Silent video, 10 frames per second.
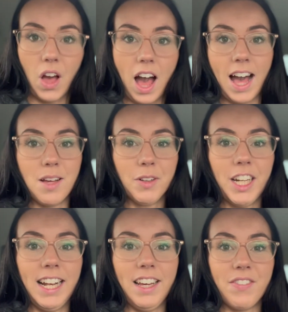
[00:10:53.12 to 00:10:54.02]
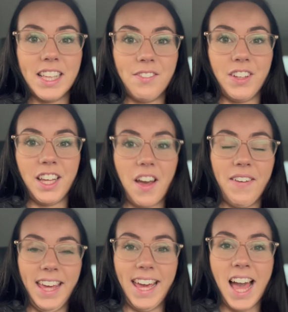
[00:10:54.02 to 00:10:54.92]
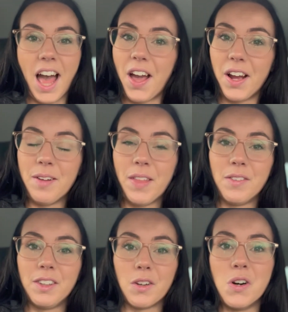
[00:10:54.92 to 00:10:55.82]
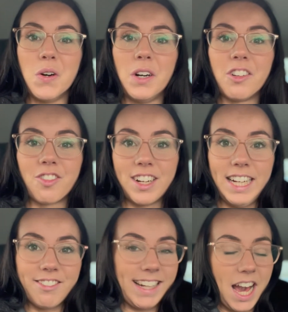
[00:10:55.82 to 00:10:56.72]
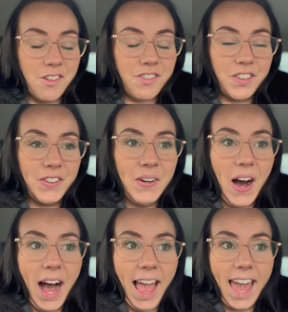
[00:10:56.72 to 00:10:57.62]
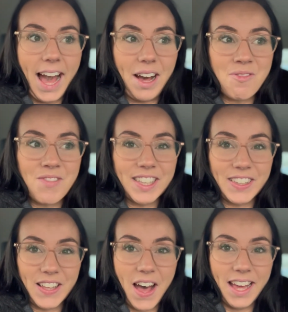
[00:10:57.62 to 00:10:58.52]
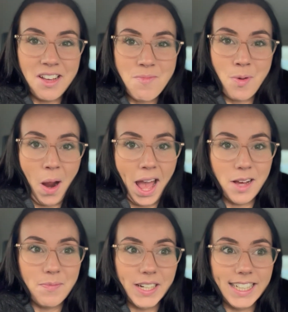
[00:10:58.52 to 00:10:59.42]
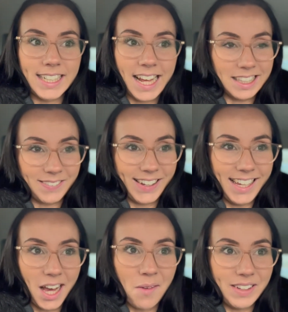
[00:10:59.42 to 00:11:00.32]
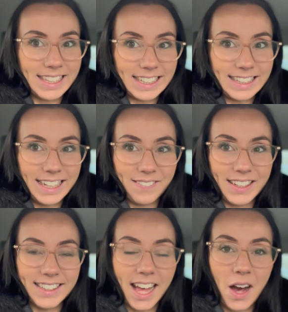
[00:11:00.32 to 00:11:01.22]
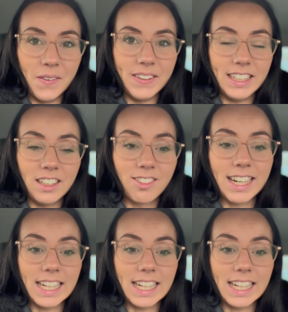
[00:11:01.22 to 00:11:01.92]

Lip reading: I'm gonna leave this video here. I hope that was all really, really helpful. I am starting prep next week. I'll be 16 weeks out, which is really